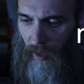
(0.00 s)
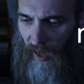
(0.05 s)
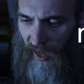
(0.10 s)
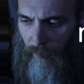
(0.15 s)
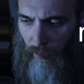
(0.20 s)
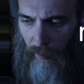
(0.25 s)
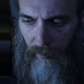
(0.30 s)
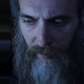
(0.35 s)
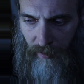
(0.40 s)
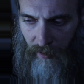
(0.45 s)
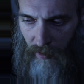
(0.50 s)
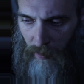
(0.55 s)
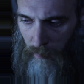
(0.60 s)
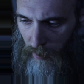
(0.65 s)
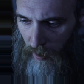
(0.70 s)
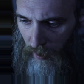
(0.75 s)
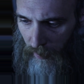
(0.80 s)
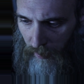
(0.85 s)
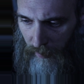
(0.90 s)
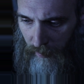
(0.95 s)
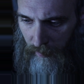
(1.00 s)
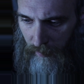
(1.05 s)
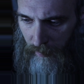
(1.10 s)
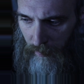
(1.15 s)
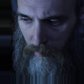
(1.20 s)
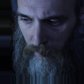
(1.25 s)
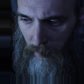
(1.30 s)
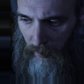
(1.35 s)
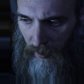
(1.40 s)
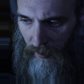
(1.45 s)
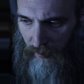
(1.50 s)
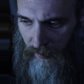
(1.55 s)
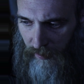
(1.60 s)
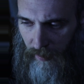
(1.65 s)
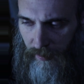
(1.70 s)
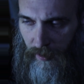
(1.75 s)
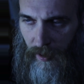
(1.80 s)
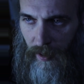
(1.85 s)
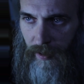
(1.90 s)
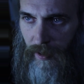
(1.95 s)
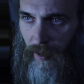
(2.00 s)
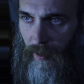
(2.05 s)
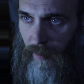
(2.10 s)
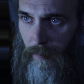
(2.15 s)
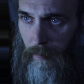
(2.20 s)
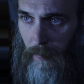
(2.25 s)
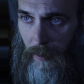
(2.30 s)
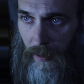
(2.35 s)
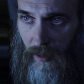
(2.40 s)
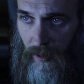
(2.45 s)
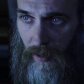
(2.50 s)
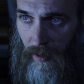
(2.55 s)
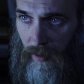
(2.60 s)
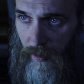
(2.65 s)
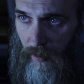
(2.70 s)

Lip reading: everything about it begins to take on meaning.